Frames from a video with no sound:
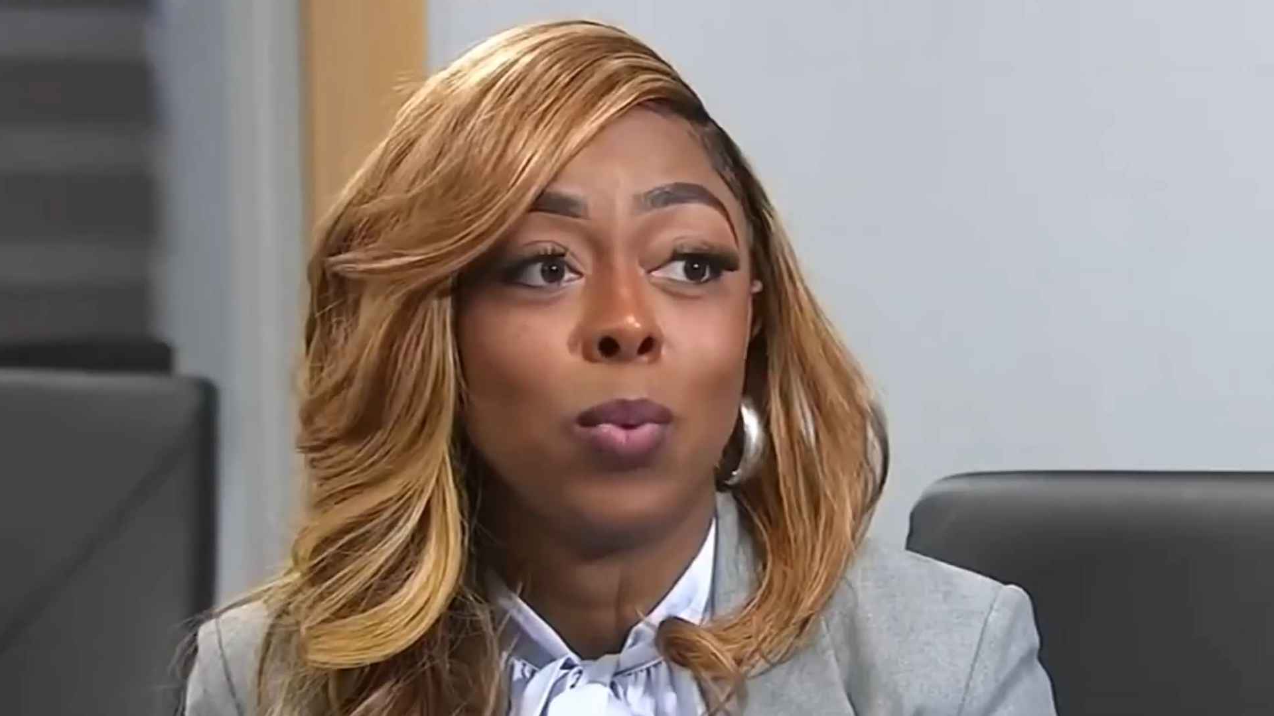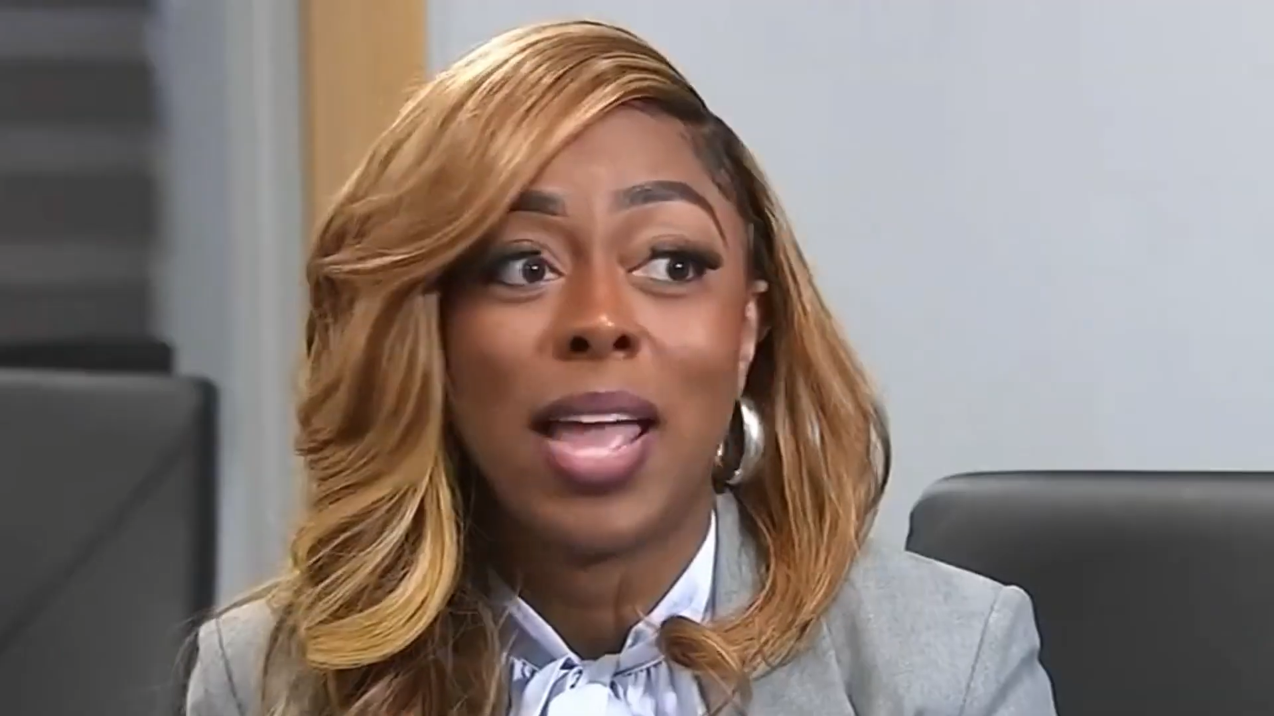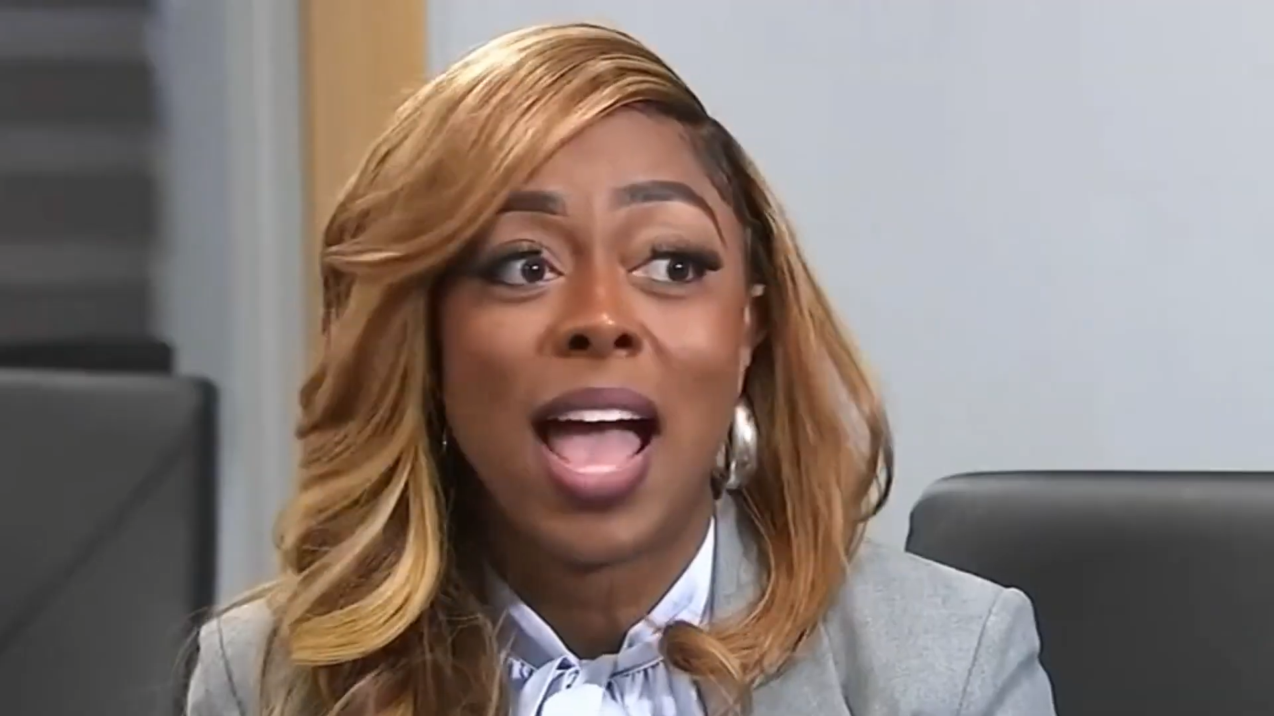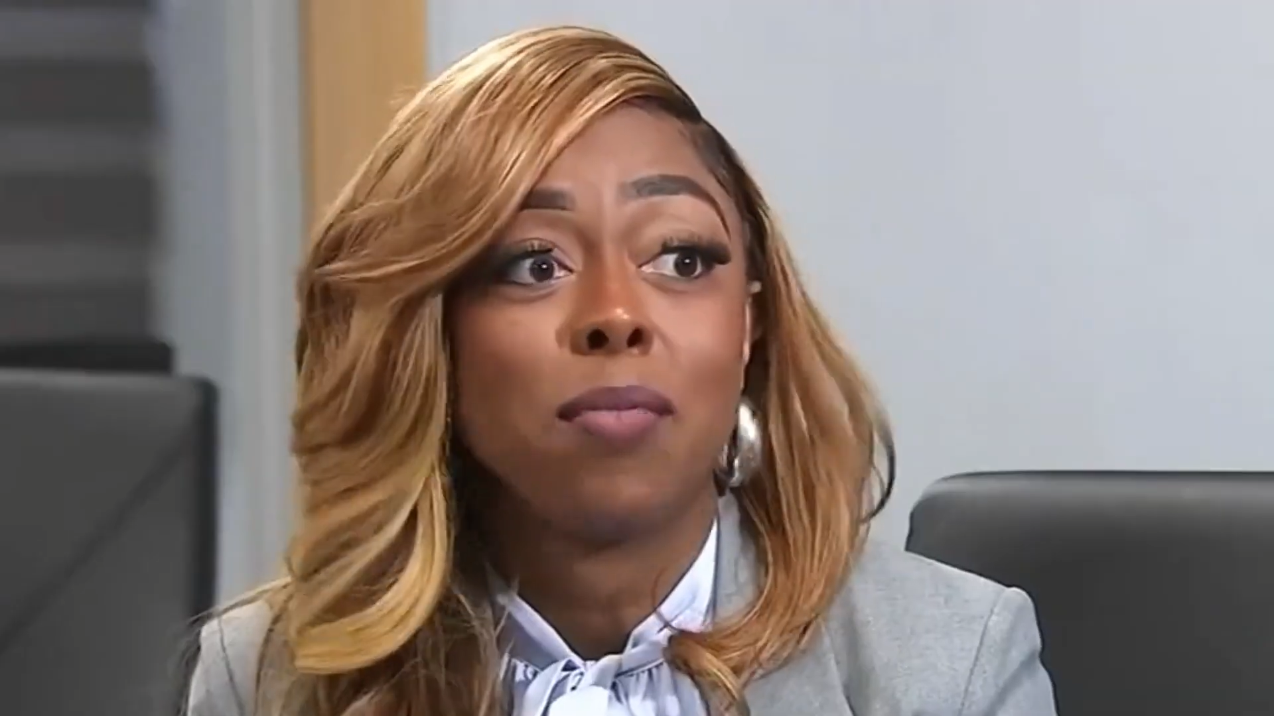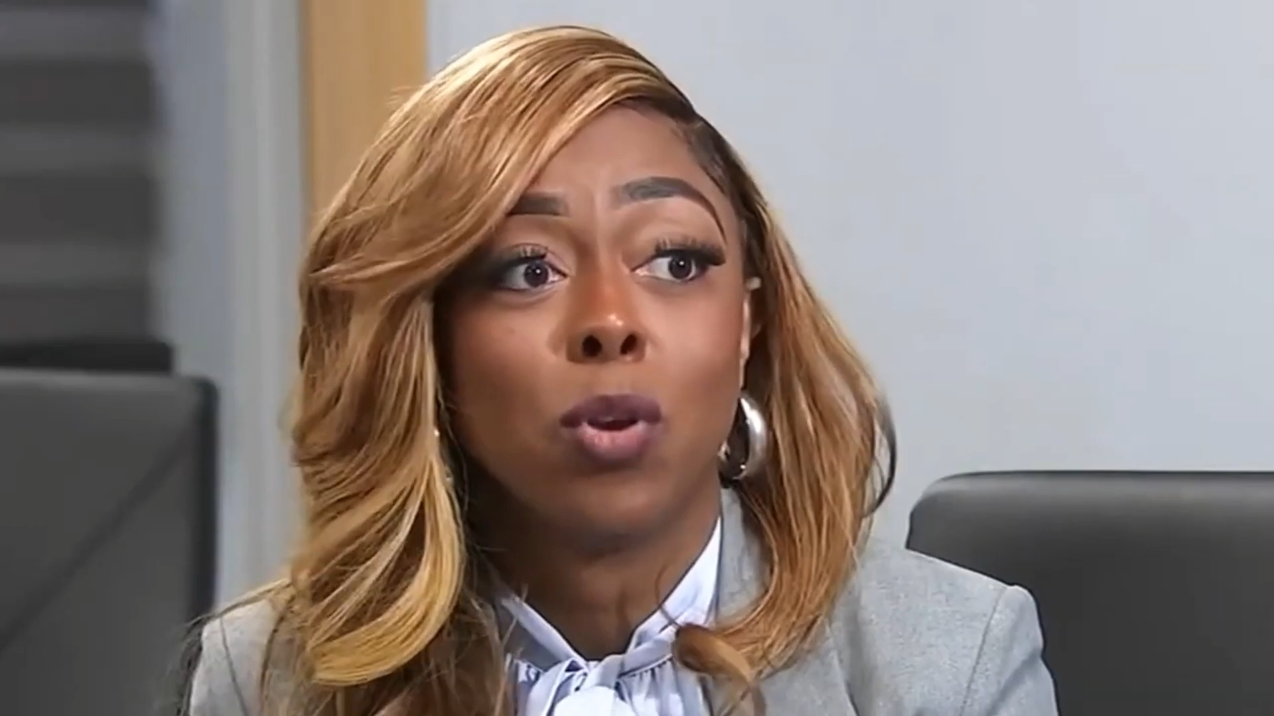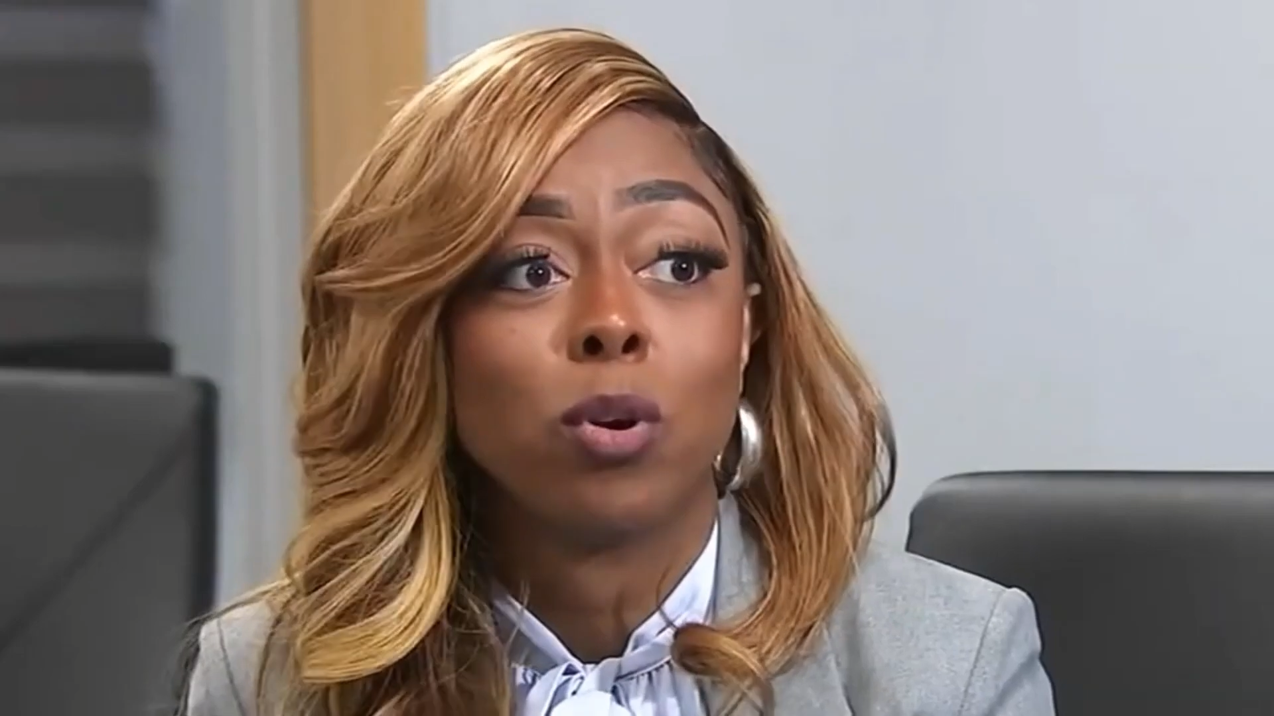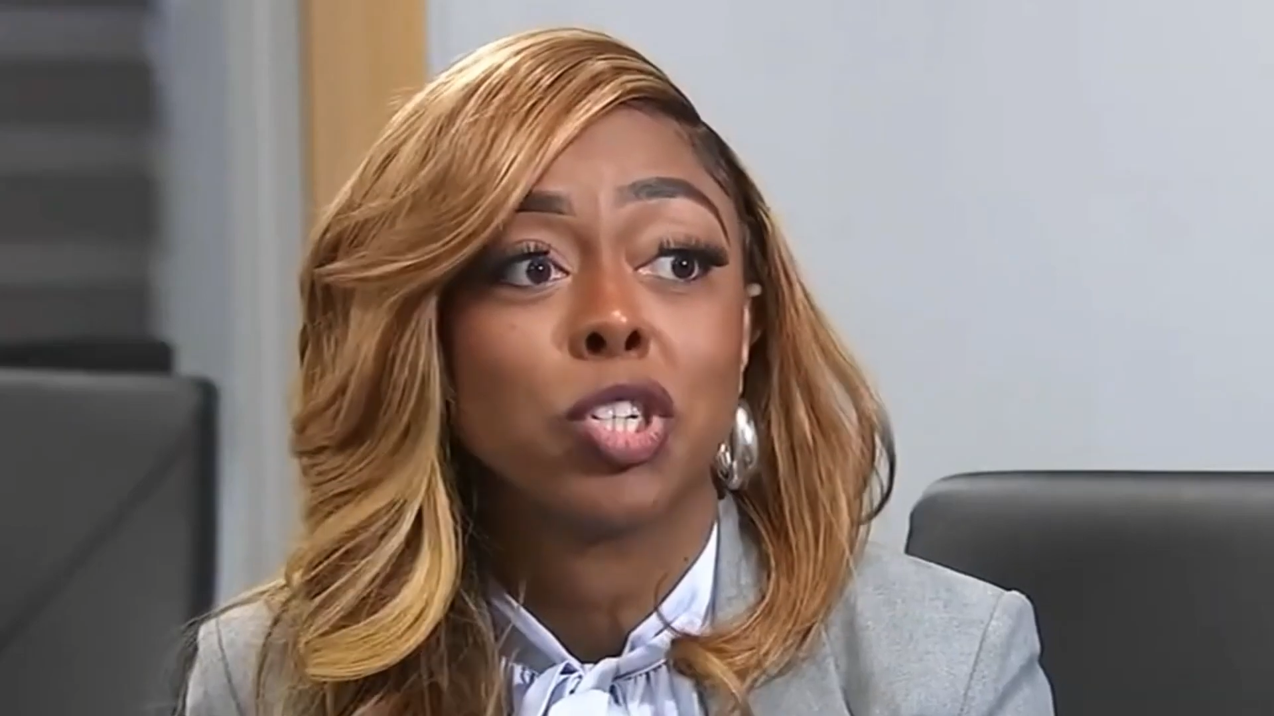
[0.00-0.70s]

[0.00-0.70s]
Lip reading: he says